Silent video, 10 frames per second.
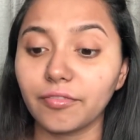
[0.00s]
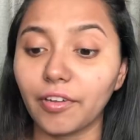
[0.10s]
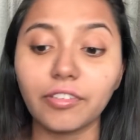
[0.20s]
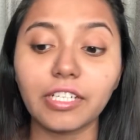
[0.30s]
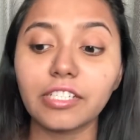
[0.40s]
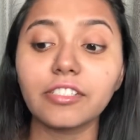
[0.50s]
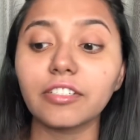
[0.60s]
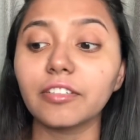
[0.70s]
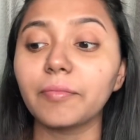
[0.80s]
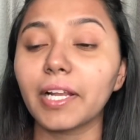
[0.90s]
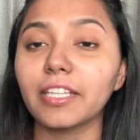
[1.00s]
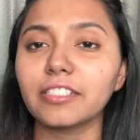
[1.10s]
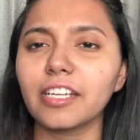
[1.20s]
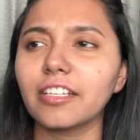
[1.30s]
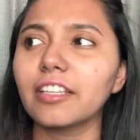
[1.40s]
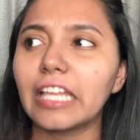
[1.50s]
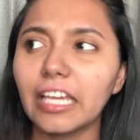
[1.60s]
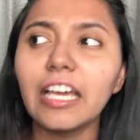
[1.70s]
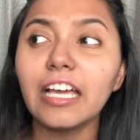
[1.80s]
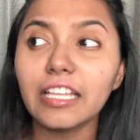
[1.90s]
foundation in Bangladesh, and
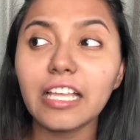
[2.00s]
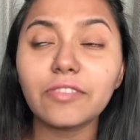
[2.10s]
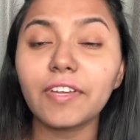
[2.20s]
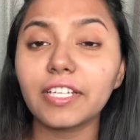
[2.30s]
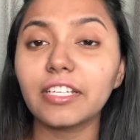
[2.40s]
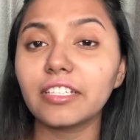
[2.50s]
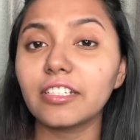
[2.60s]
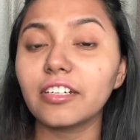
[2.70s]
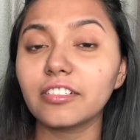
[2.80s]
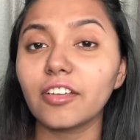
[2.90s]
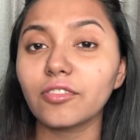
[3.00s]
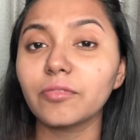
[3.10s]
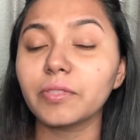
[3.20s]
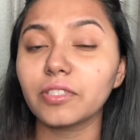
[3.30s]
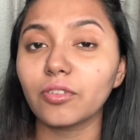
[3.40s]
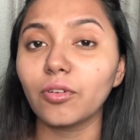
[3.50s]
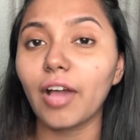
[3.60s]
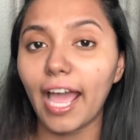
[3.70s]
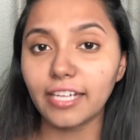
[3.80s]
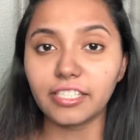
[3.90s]
that's why it turns out to be so
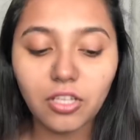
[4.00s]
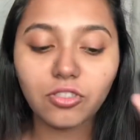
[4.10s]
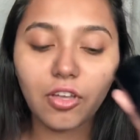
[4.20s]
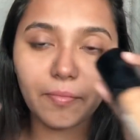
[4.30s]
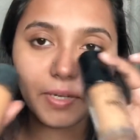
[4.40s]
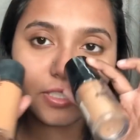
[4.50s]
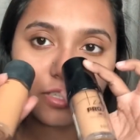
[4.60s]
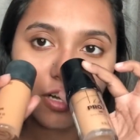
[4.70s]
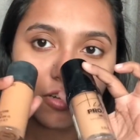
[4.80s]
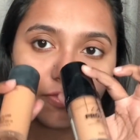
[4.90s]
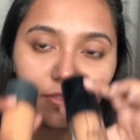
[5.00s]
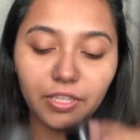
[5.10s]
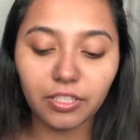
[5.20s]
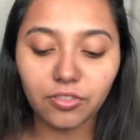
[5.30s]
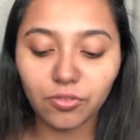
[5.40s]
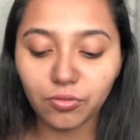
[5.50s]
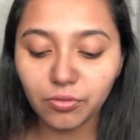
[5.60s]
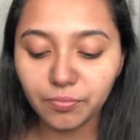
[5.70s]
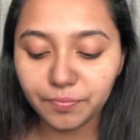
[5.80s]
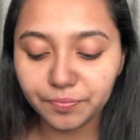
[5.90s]
ashy. So I'm gonna start off with these
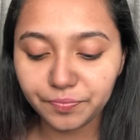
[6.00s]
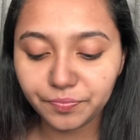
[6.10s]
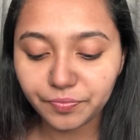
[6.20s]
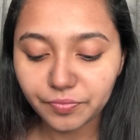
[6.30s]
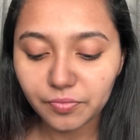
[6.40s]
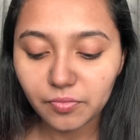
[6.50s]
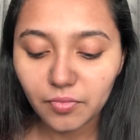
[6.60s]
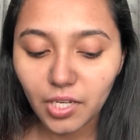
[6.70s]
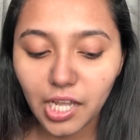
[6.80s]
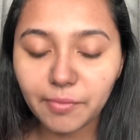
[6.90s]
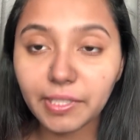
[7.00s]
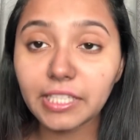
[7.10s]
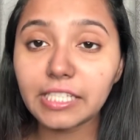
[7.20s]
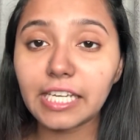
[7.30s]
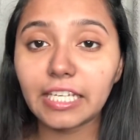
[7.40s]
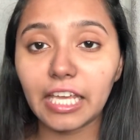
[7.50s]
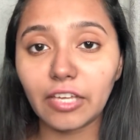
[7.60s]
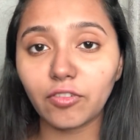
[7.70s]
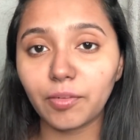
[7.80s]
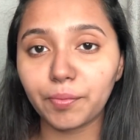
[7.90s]
two. I'm gonna take
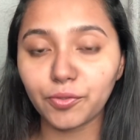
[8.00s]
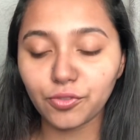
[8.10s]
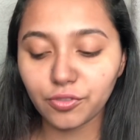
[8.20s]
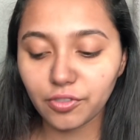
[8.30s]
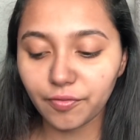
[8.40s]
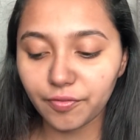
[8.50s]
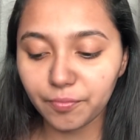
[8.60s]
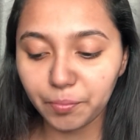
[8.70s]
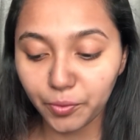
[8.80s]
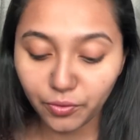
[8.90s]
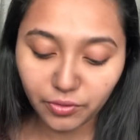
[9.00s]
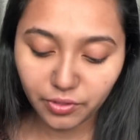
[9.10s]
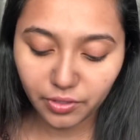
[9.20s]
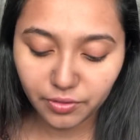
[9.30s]
equal portions of both.